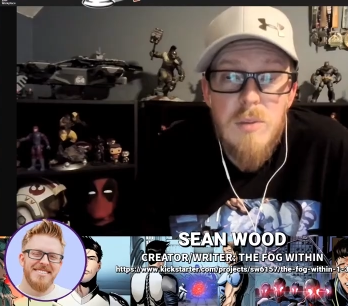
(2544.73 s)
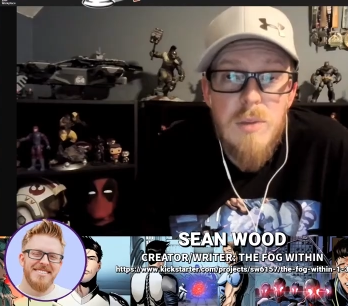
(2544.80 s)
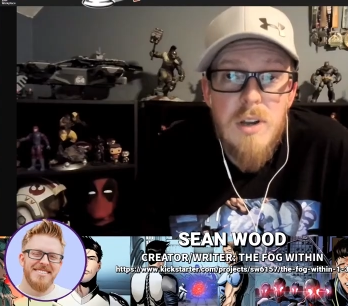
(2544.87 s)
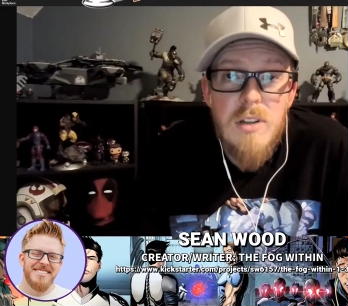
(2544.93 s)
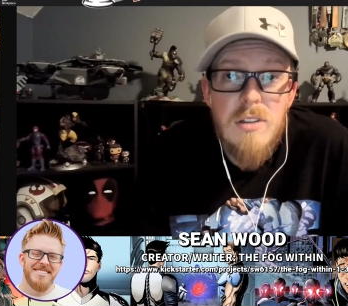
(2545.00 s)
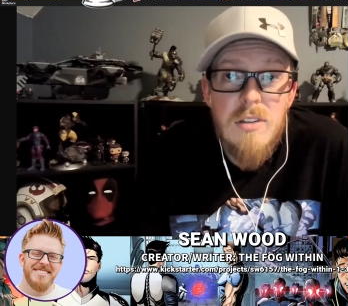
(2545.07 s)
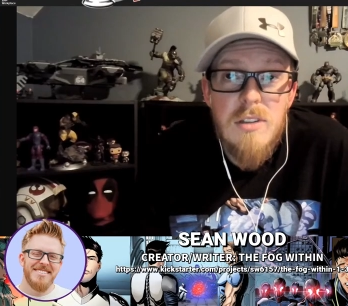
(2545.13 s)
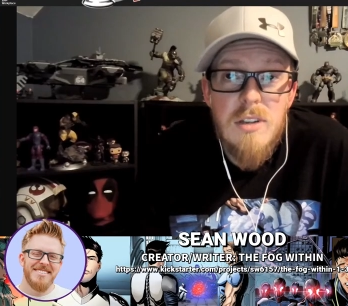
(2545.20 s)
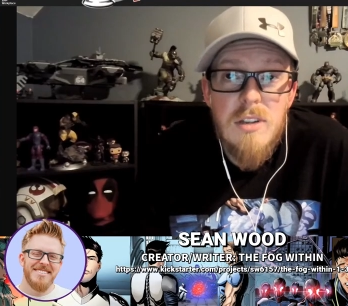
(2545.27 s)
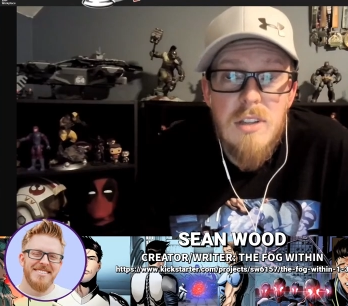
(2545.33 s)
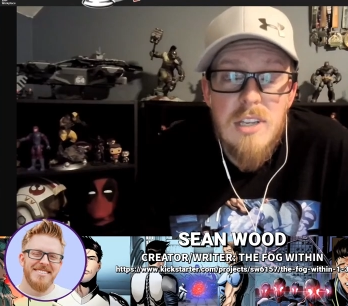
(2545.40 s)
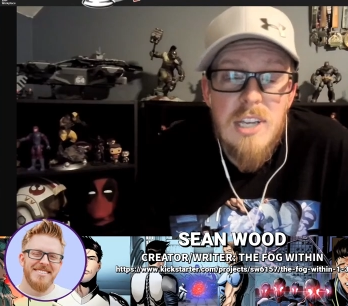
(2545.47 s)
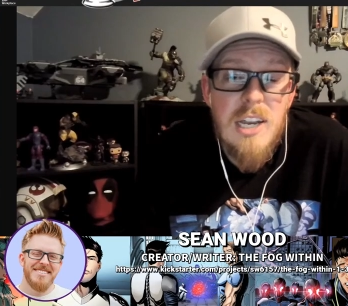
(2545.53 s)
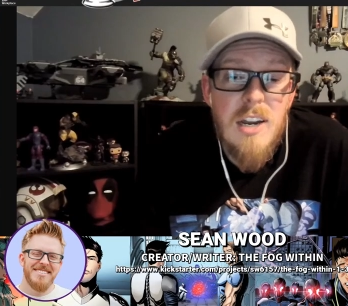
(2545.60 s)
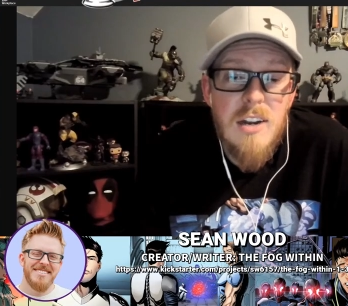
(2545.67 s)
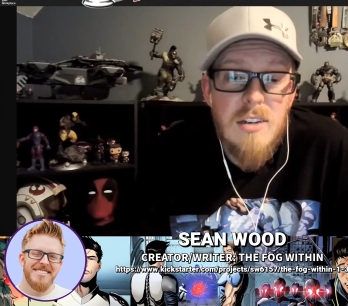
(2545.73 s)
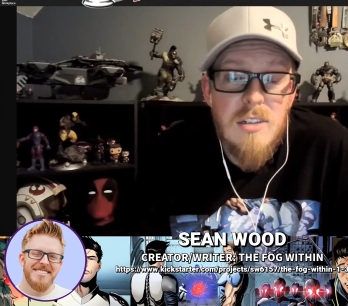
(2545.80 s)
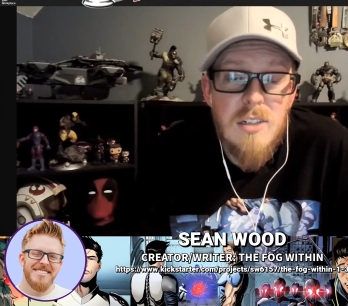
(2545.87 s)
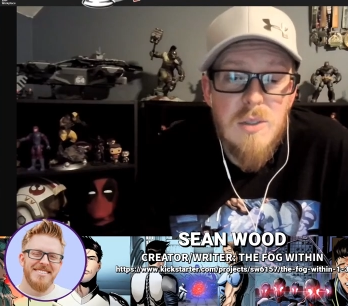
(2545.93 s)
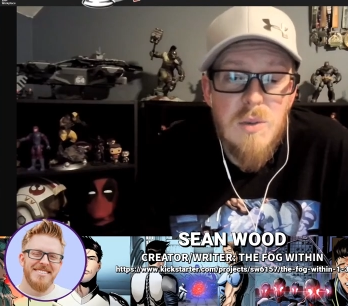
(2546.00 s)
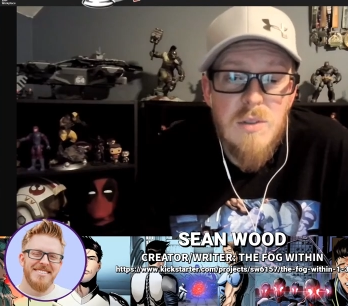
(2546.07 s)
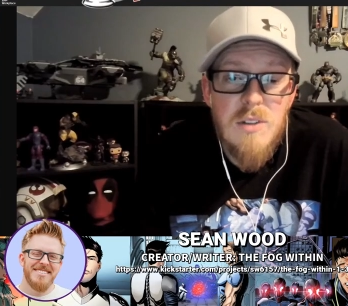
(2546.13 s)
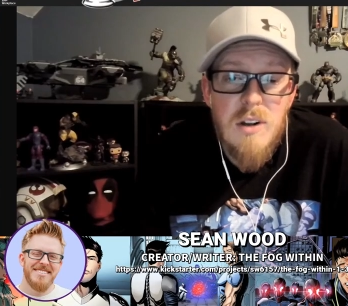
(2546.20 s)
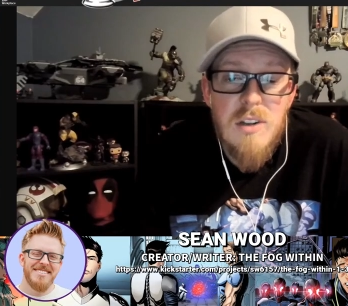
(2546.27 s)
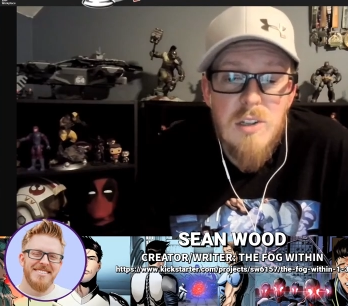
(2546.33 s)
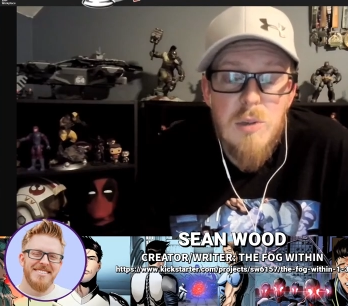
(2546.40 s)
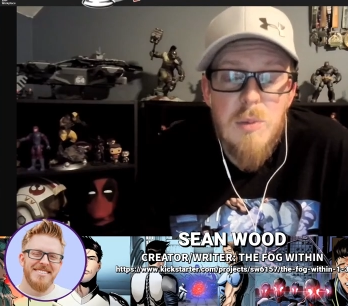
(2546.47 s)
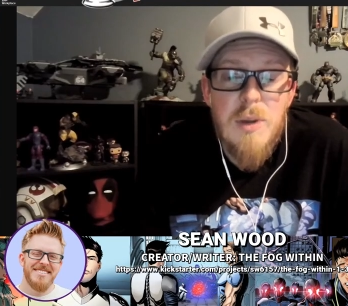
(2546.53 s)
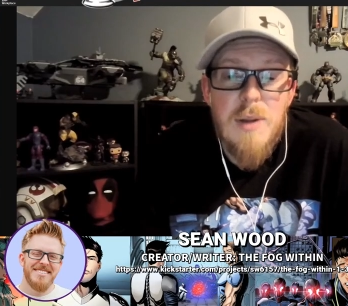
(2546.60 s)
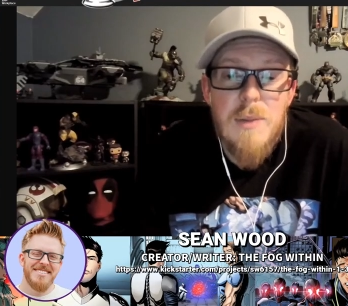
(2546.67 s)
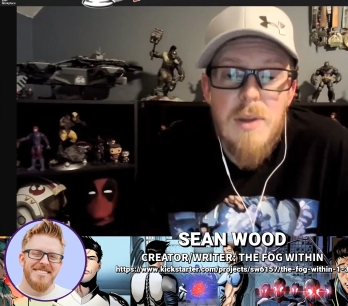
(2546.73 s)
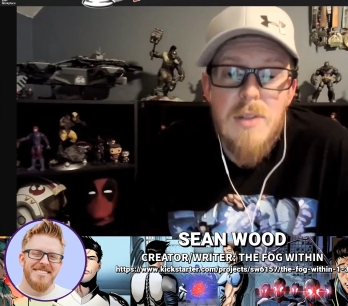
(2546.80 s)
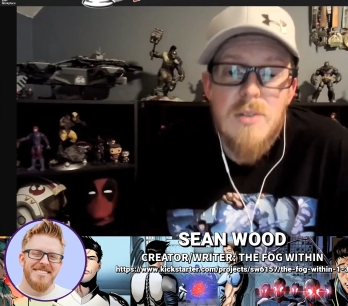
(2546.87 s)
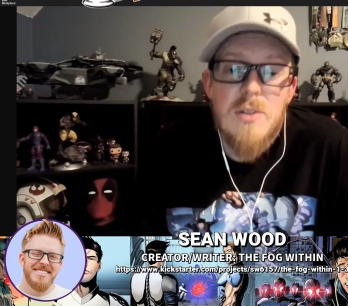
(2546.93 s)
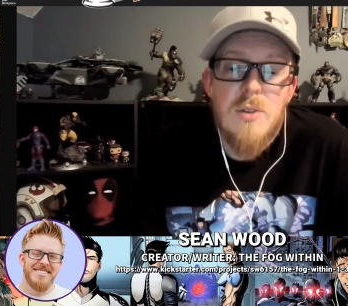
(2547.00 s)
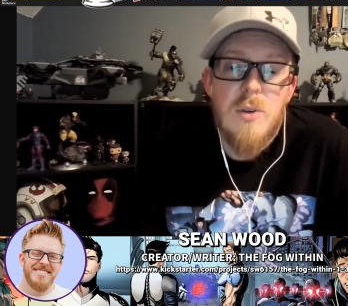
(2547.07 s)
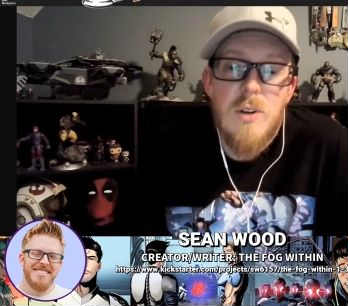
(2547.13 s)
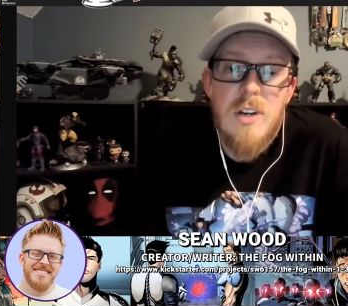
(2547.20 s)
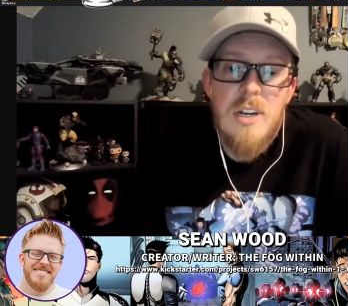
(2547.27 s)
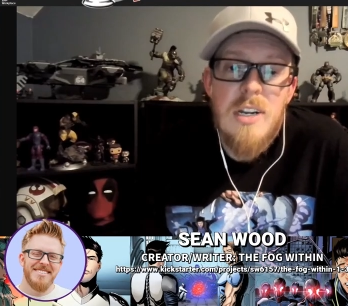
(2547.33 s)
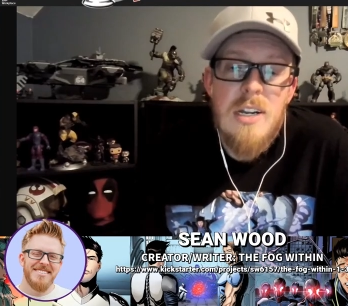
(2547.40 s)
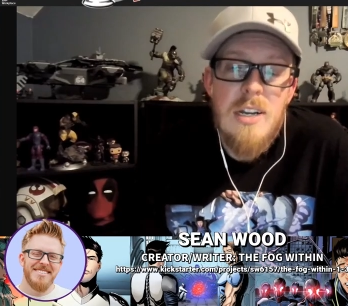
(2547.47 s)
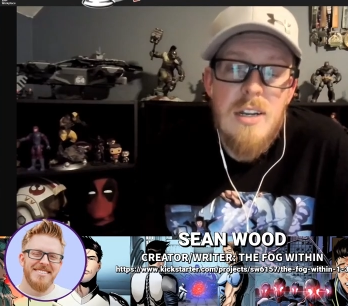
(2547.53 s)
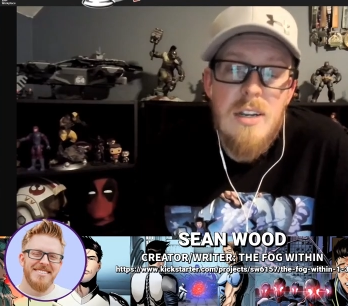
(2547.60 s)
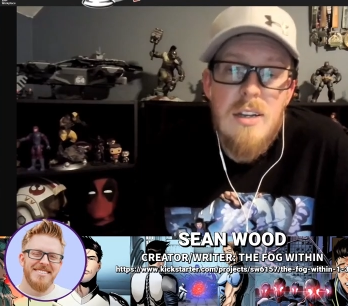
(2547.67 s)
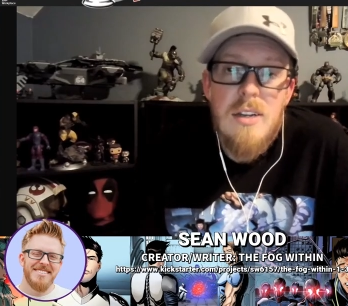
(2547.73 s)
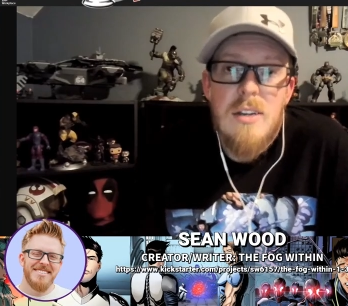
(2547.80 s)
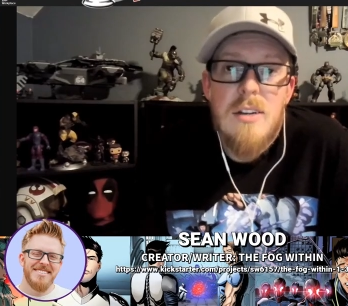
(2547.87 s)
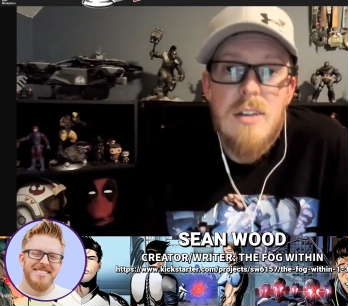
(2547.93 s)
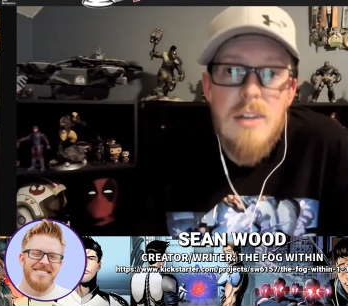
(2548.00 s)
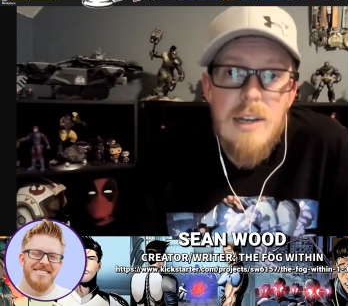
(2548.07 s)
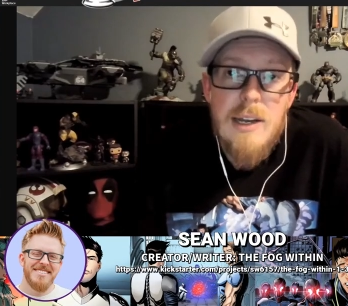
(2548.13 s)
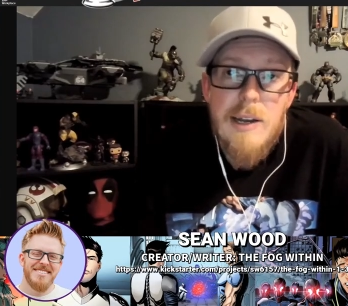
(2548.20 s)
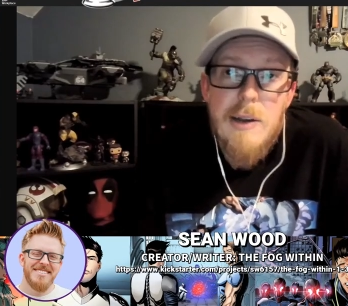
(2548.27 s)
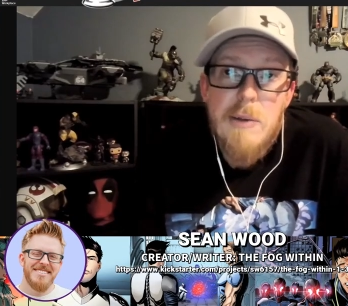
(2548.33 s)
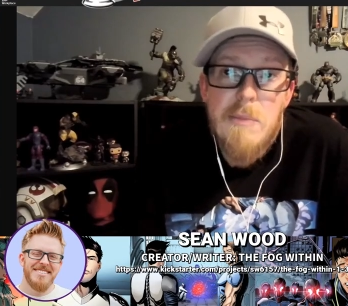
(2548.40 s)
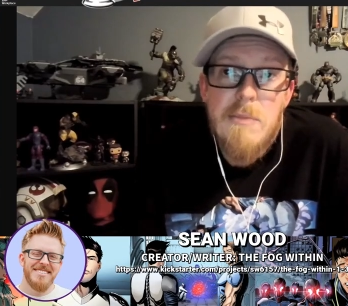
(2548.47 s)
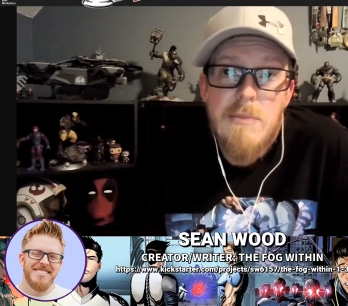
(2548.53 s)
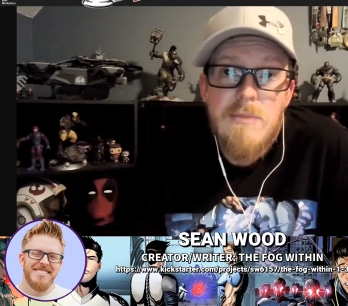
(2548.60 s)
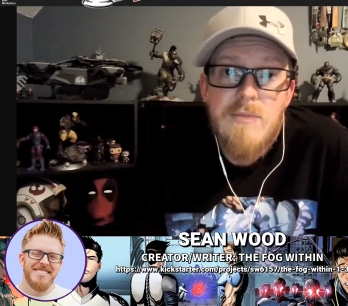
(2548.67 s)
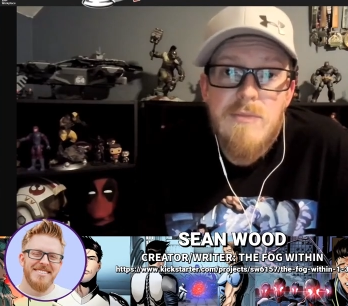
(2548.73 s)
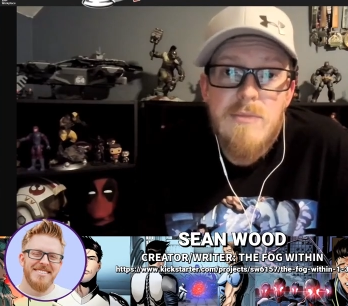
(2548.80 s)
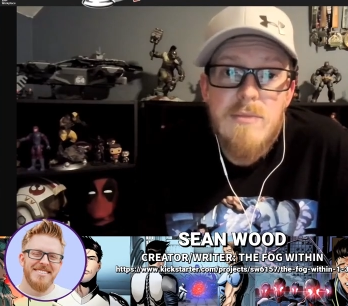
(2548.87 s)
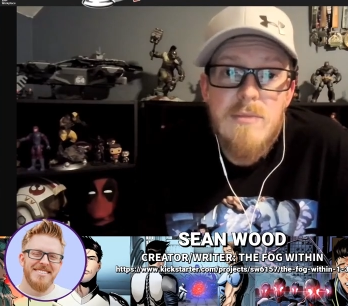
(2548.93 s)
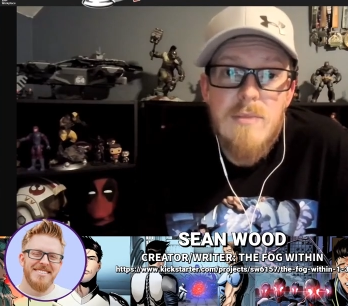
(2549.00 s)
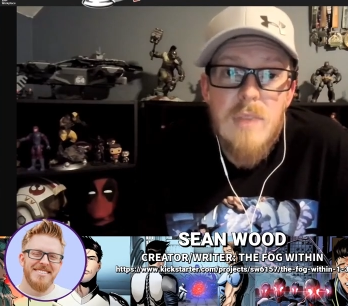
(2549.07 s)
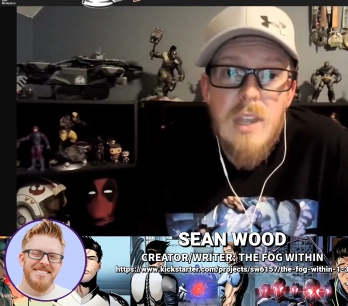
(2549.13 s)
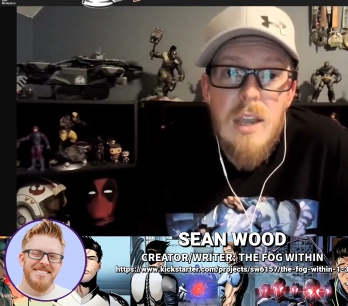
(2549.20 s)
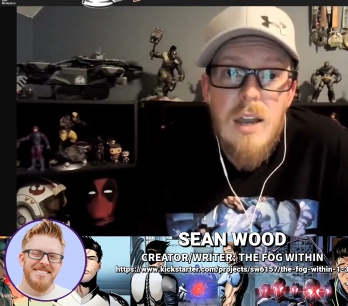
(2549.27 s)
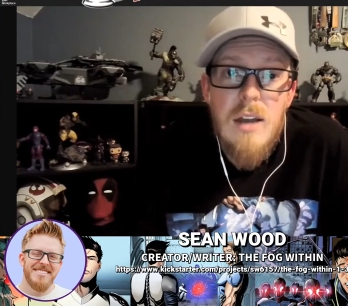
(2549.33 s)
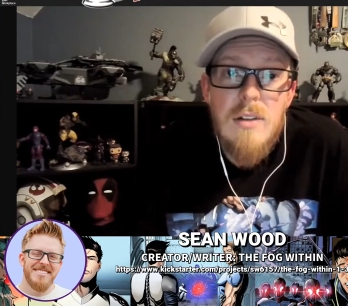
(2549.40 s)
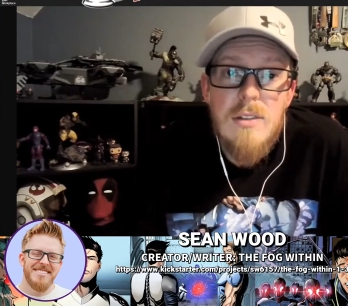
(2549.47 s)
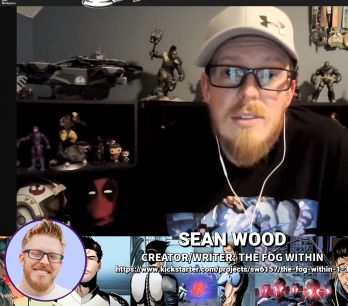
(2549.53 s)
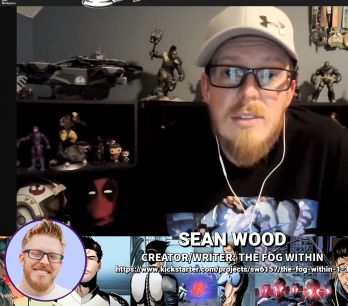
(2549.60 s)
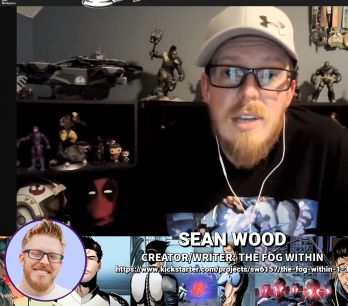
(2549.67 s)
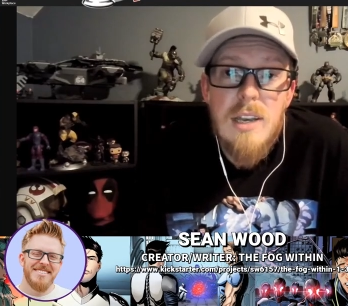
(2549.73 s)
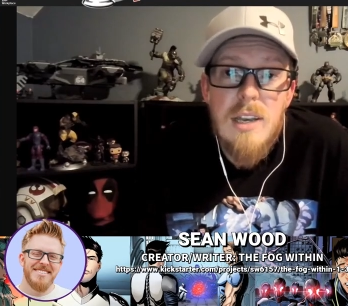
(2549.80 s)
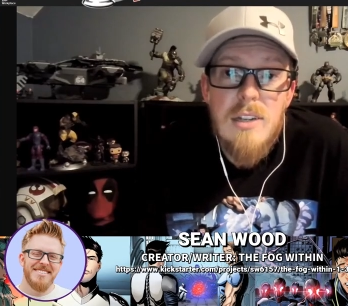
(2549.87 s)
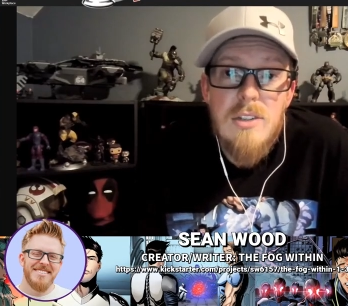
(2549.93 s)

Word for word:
Speaker 1: about the characters. We've talked a little bit about the story. I would say